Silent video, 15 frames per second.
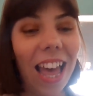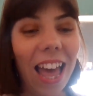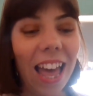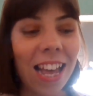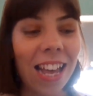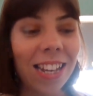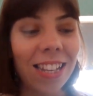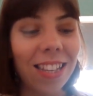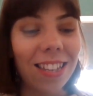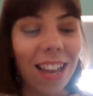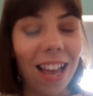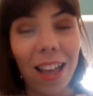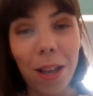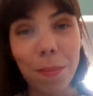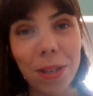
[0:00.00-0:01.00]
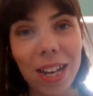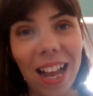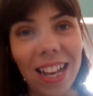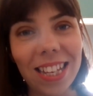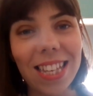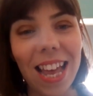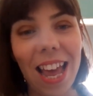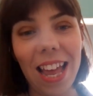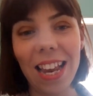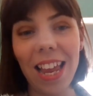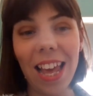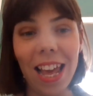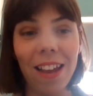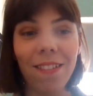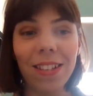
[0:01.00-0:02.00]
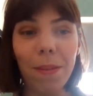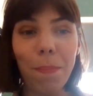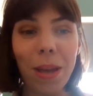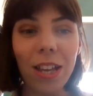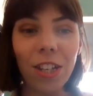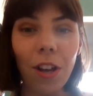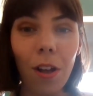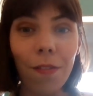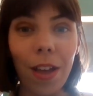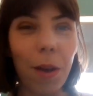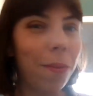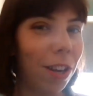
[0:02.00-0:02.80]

And I hope she likes it. And here is a picture of it,